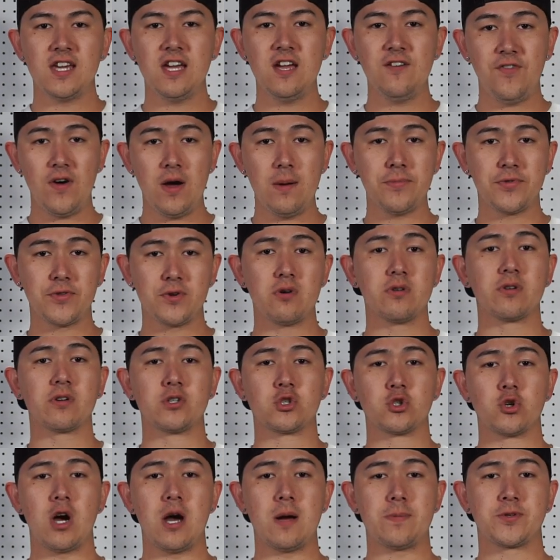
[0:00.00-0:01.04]
If I'm throwing a
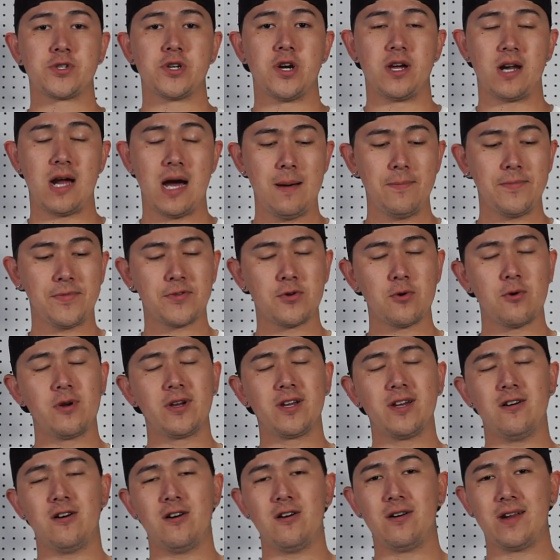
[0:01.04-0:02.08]
drop shot, I'm
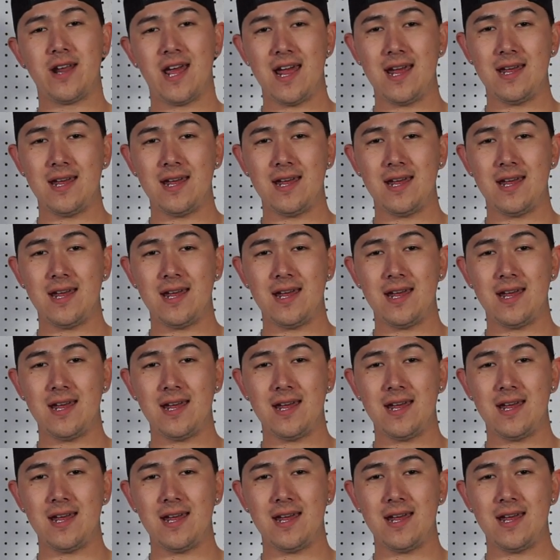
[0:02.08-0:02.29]
throwing it on